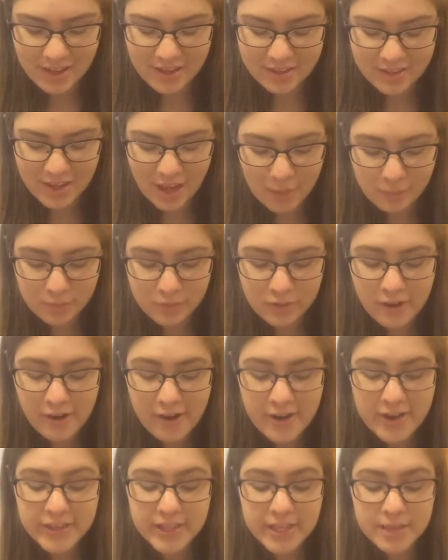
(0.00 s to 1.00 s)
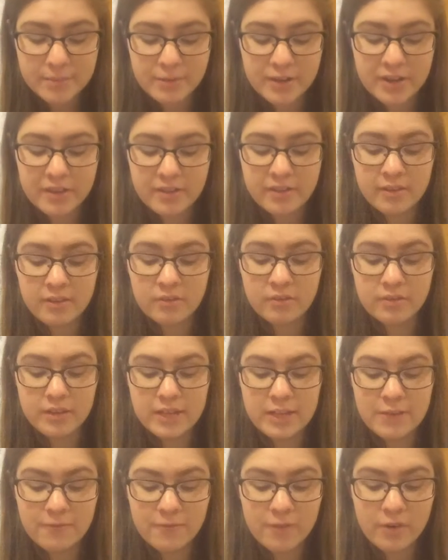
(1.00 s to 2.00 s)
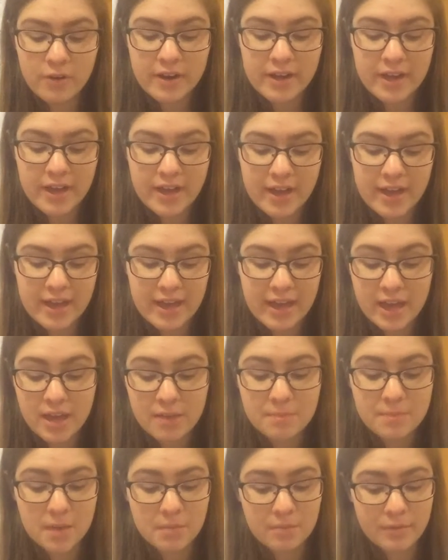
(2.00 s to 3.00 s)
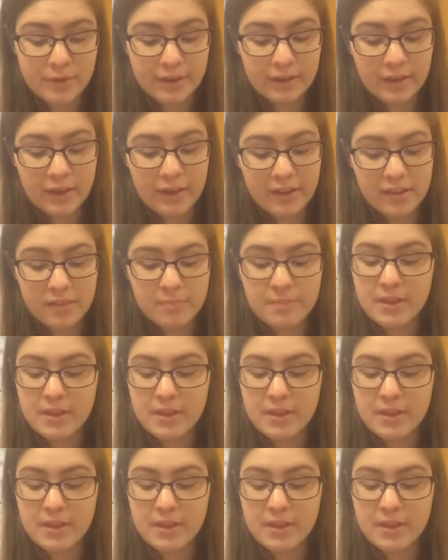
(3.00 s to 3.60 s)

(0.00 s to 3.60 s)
it temporarily brings you euphoria and memory loss,